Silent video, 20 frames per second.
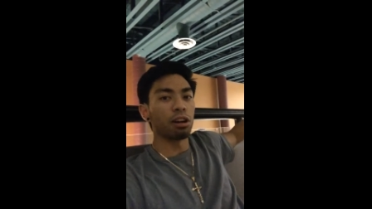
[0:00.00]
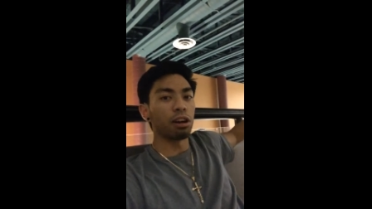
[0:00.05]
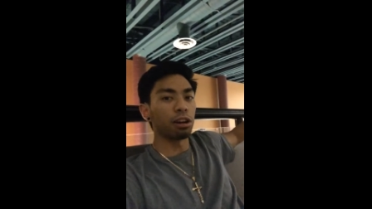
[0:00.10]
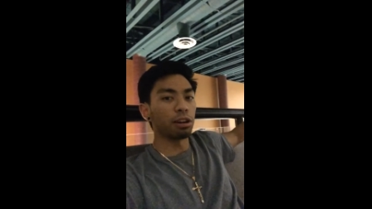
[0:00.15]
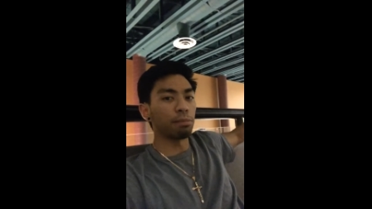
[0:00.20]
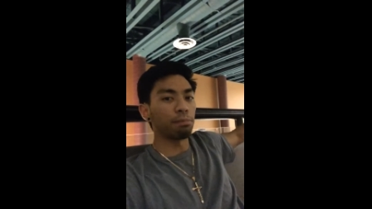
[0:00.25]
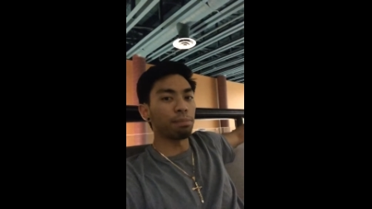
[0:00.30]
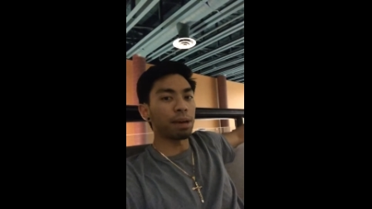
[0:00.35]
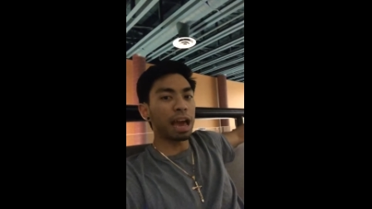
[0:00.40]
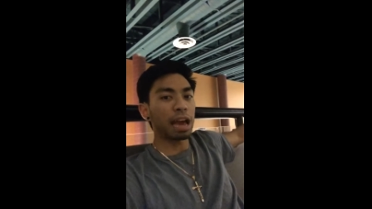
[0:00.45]

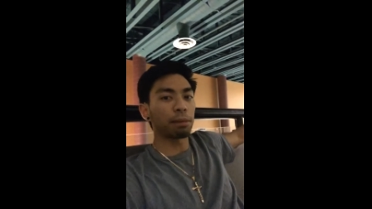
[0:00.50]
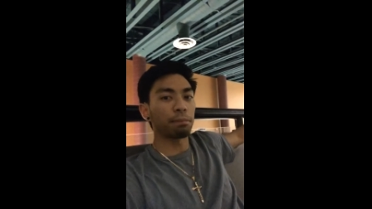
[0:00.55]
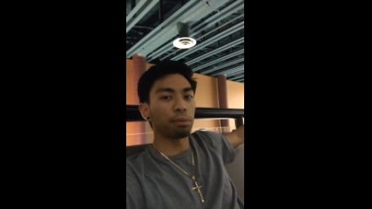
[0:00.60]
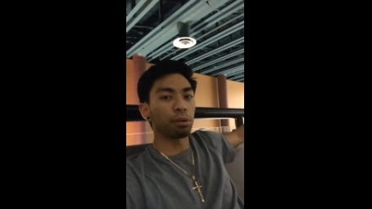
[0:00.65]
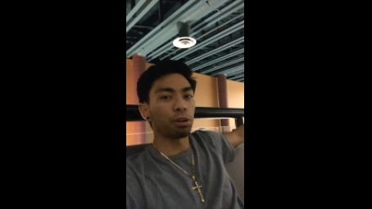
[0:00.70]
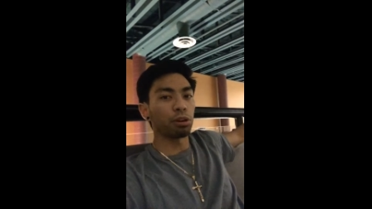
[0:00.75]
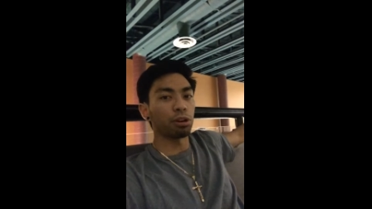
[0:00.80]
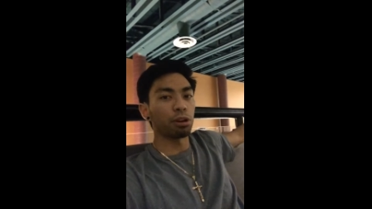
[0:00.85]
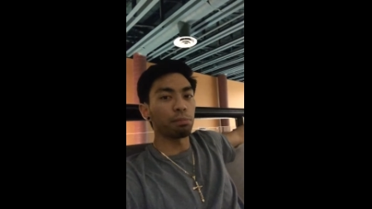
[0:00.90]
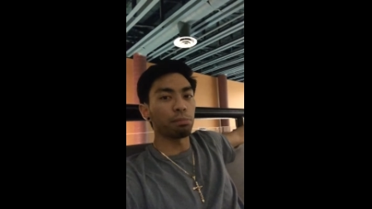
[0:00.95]
on a back
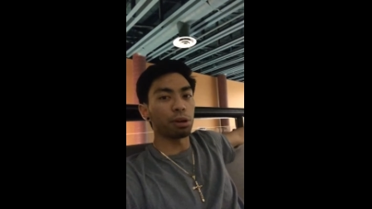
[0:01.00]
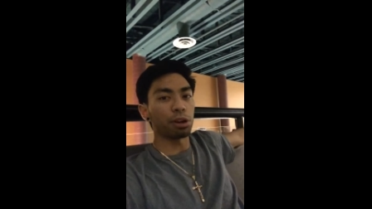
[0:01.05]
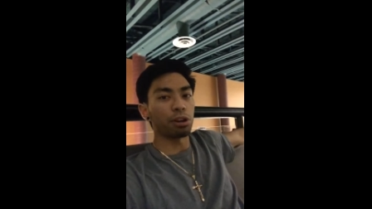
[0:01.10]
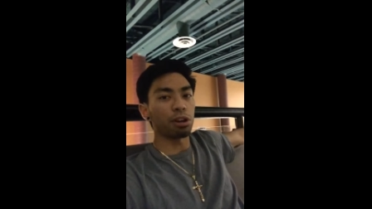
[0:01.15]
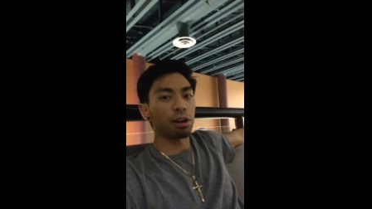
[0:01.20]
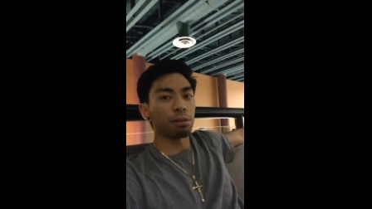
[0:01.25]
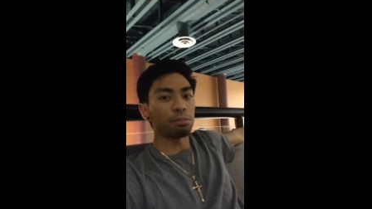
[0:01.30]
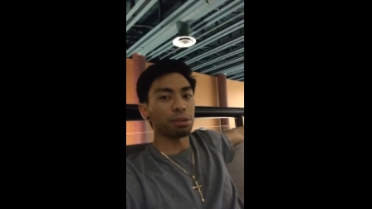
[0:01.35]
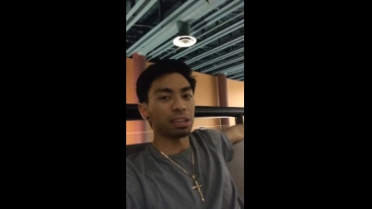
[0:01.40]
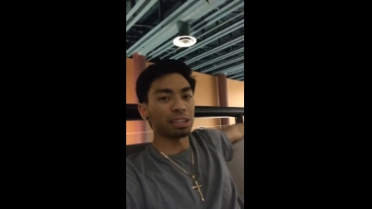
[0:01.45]
burner but
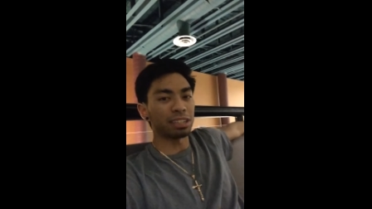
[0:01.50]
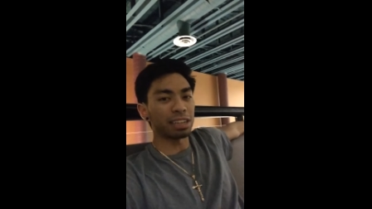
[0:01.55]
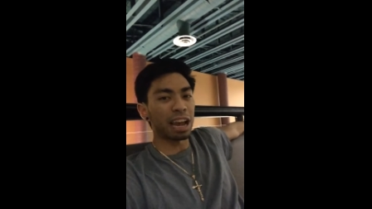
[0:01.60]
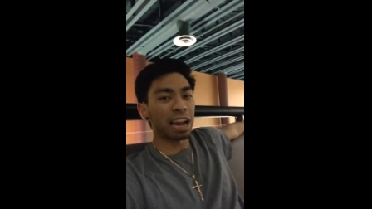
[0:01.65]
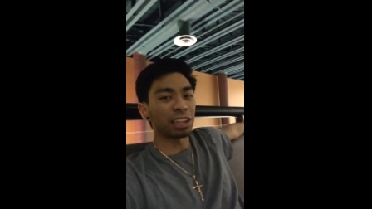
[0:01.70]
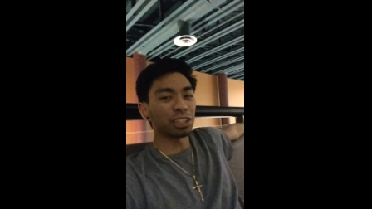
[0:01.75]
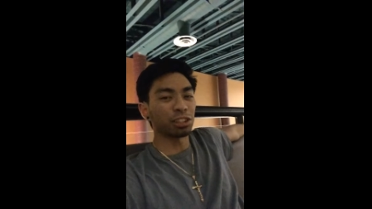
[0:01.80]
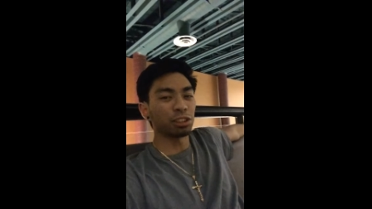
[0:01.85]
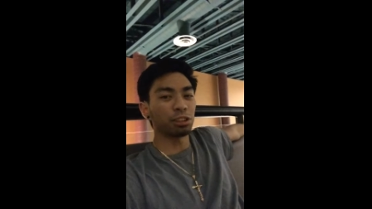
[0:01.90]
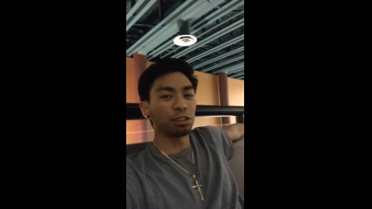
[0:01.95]
not be
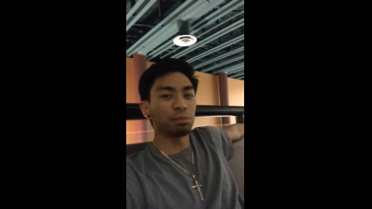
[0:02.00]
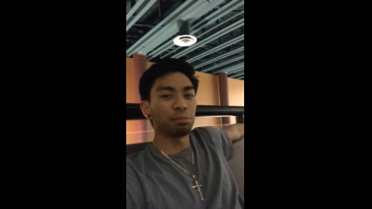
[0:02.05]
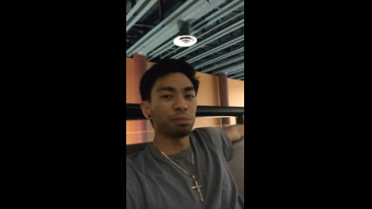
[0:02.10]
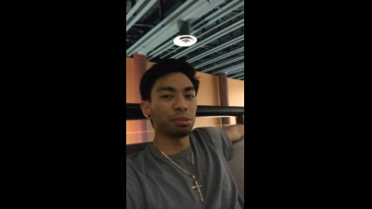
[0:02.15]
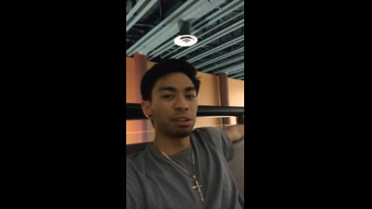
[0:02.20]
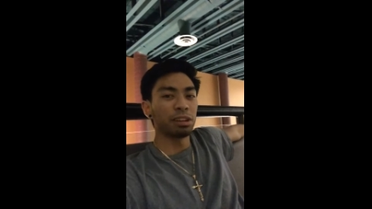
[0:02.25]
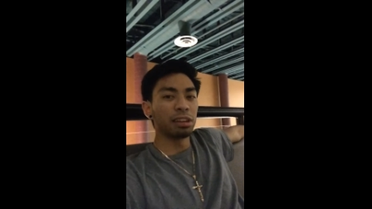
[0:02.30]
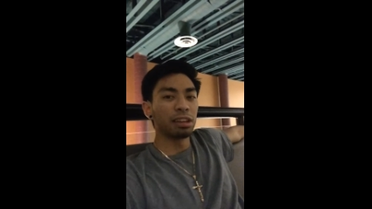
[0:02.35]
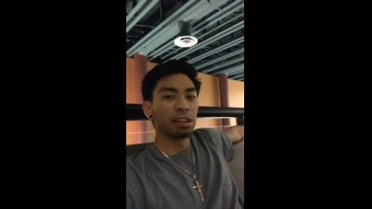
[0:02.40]
attached to them.